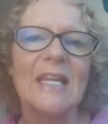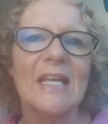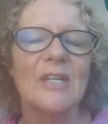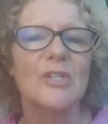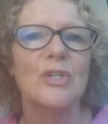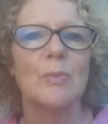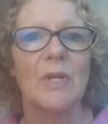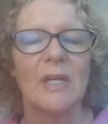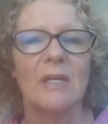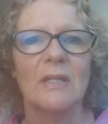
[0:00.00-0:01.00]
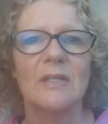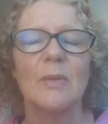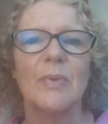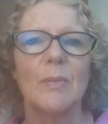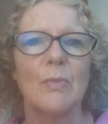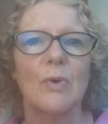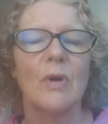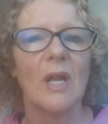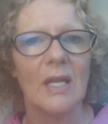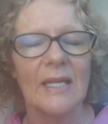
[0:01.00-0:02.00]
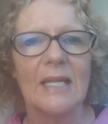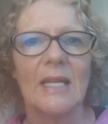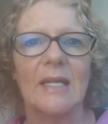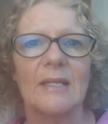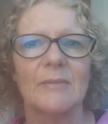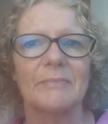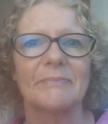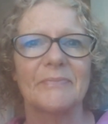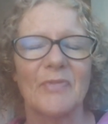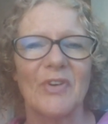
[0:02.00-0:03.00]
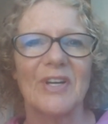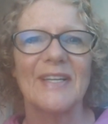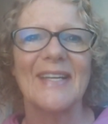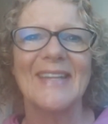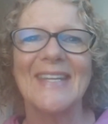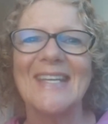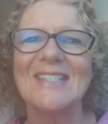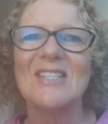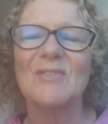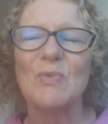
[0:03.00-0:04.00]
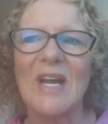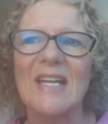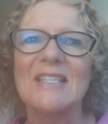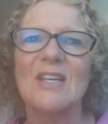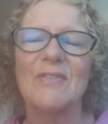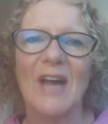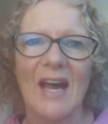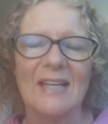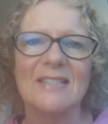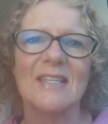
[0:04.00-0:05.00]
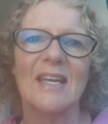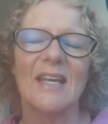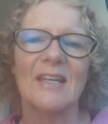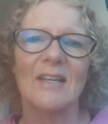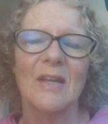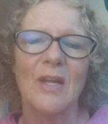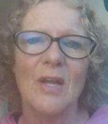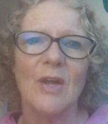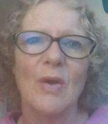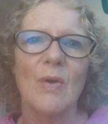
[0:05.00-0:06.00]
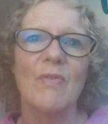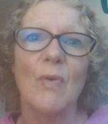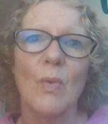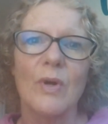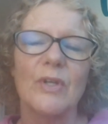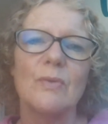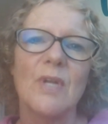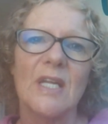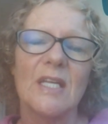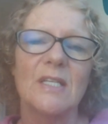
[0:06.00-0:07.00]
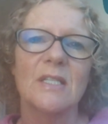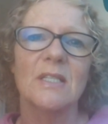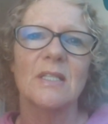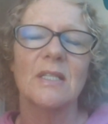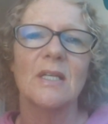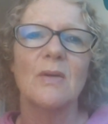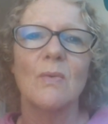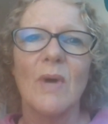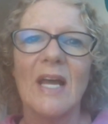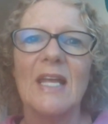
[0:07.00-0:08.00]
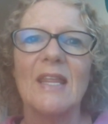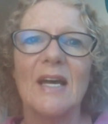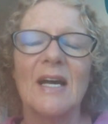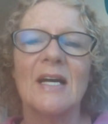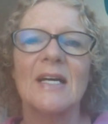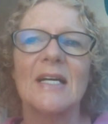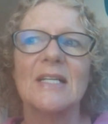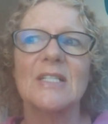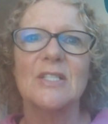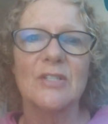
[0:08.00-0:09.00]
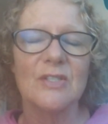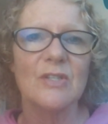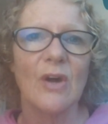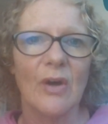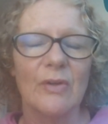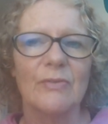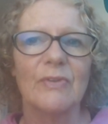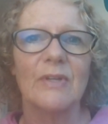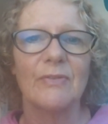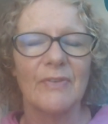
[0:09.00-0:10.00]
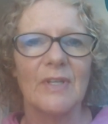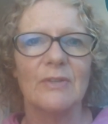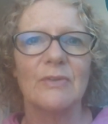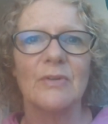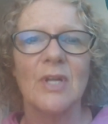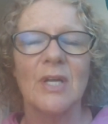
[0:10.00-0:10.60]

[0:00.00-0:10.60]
that to me a little bit more clearly, right? These are ways of asking for what you need in a way that doesn't hopefully feel